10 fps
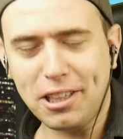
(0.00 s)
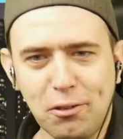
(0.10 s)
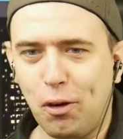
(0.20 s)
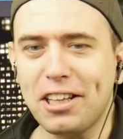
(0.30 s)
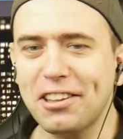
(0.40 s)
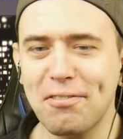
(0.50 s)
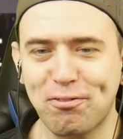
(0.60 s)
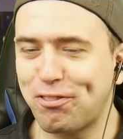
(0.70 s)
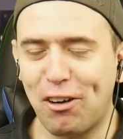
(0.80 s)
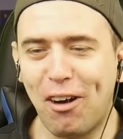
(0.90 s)
What the
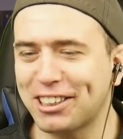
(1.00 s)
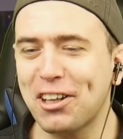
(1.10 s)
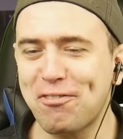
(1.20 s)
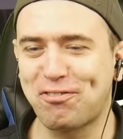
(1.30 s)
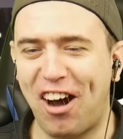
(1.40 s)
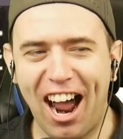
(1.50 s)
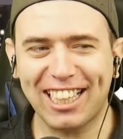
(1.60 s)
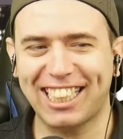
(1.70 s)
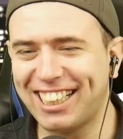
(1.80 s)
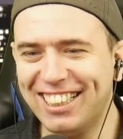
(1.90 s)
fuck?
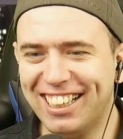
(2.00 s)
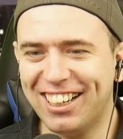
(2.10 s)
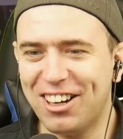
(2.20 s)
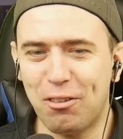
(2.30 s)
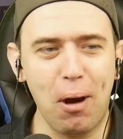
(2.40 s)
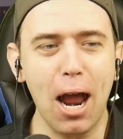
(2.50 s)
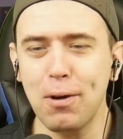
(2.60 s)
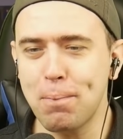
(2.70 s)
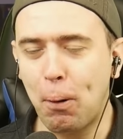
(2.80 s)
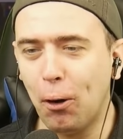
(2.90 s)
Why are
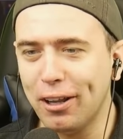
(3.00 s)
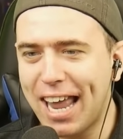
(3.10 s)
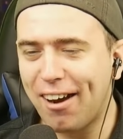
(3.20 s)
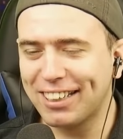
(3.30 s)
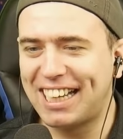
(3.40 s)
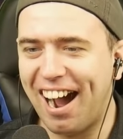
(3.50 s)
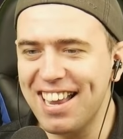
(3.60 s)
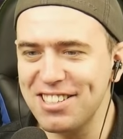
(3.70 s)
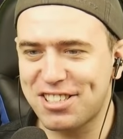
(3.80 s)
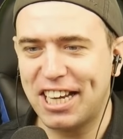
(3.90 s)
we pulling out
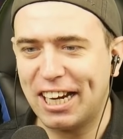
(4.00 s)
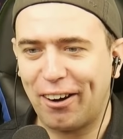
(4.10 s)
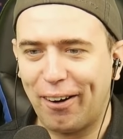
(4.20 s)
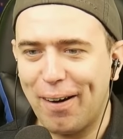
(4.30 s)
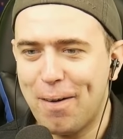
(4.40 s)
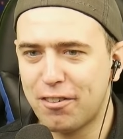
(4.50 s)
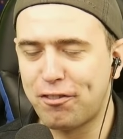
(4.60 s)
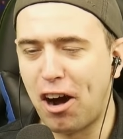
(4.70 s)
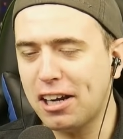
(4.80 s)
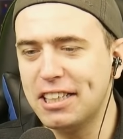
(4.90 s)
guns here?
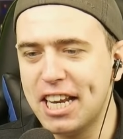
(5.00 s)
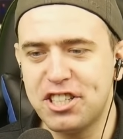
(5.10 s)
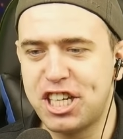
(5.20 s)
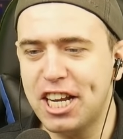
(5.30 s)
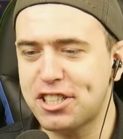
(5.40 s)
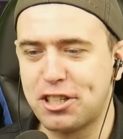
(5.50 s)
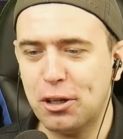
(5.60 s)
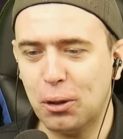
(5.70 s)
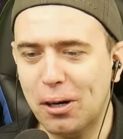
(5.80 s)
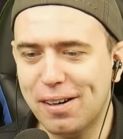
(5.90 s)
Fuck
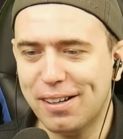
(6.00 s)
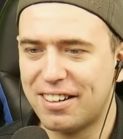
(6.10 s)
ninjutsu!